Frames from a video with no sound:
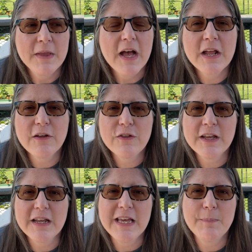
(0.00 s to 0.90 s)
Another
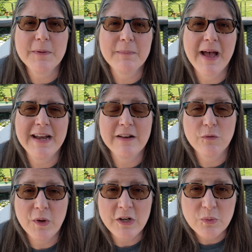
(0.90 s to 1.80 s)
thing to keep in mind is
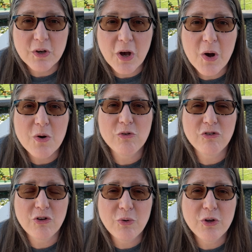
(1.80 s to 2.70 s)
when you go
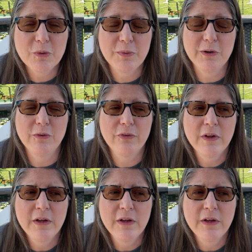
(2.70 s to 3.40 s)
to your booth,